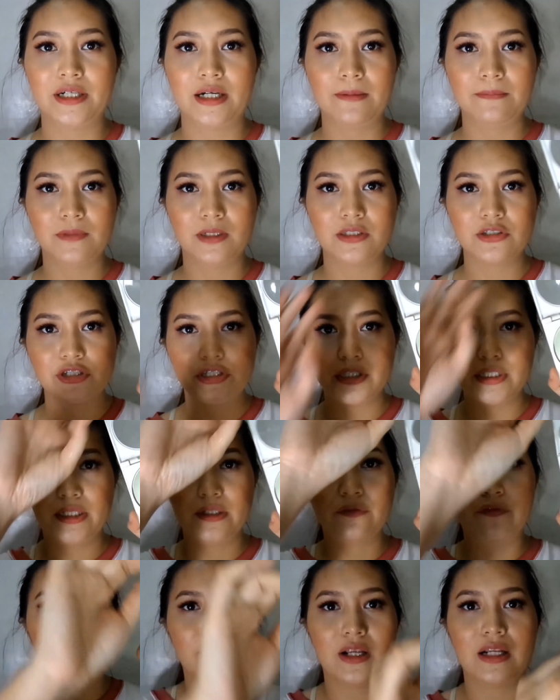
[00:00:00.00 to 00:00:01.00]
I'm not sure
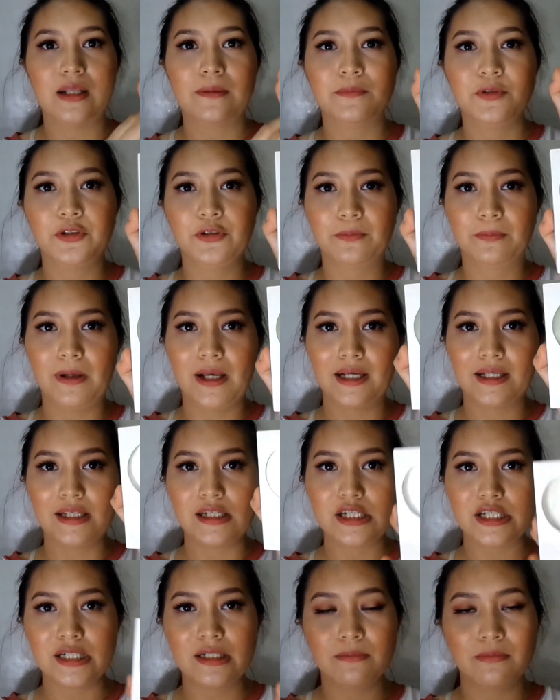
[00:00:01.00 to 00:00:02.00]
if alam niyo yung
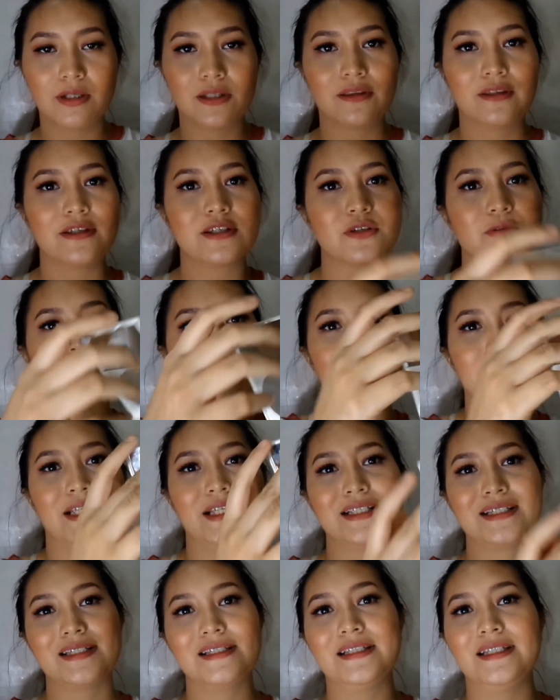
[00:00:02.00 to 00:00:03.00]
packaging, but this one
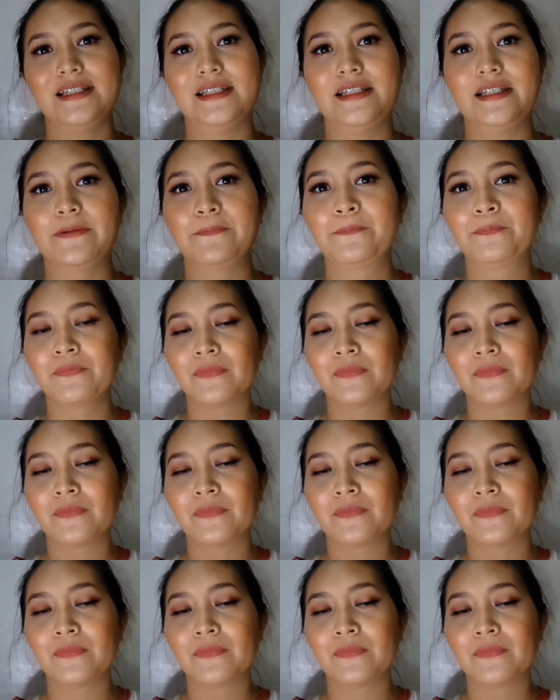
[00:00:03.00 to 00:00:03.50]
is the